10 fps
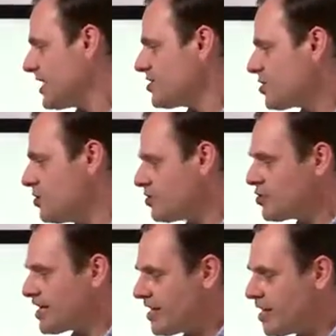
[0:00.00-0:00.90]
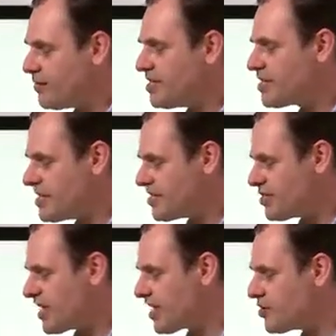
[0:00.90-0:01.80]
So you just say, this is a
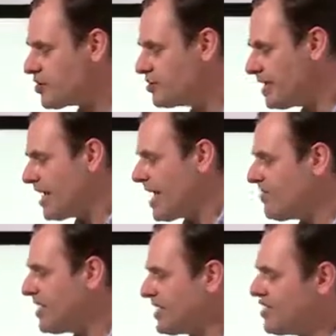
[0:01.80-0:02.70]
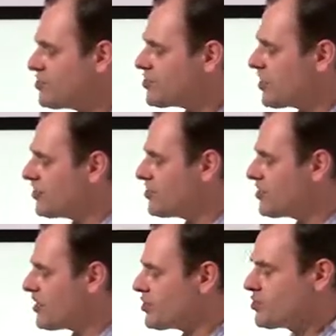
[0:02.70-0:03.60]
section, and then inside the
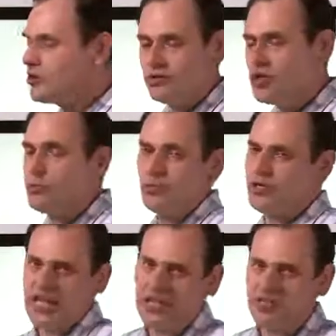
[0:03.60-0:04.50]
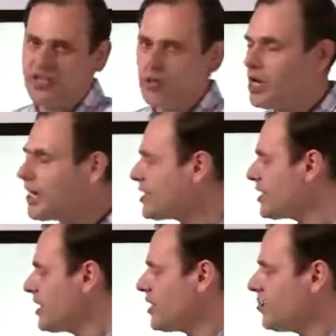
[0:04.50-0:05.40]
section you can put anything you like,
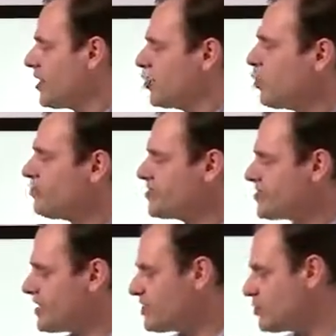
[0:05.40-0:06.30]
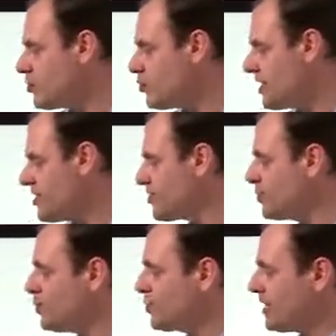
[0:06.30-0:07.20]
but an obvious thing to do is to
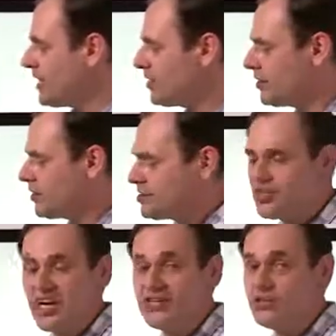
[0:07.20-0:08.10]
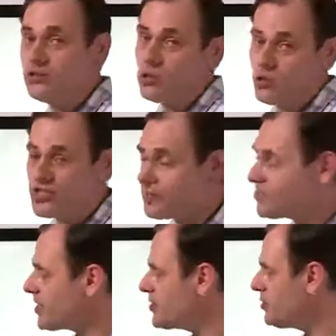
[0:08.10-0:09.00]
put a little title or
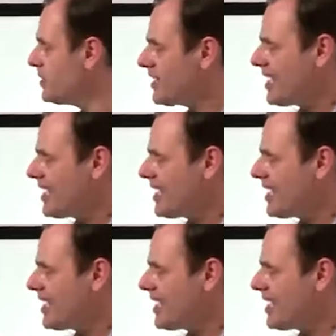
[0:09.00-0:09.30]
subtitle,